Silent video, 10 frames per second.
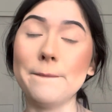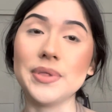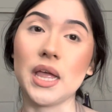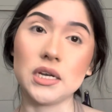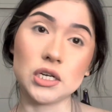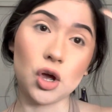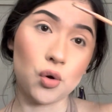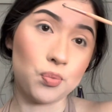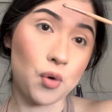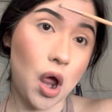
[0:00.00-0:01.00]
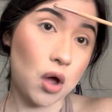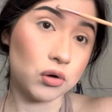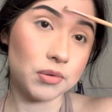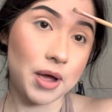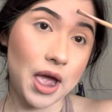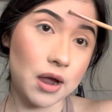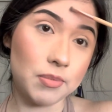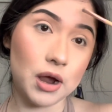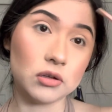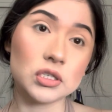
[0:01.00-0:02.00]
blend around my
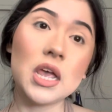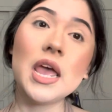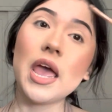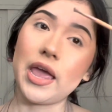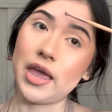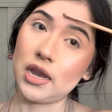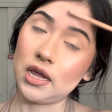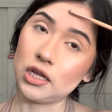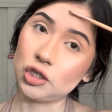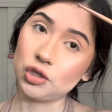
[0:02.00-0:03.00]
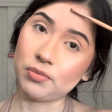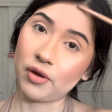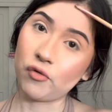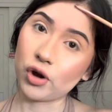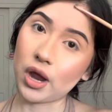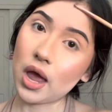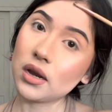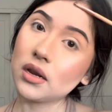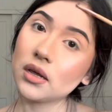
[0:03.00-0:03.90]
eyebrows and into my forehead.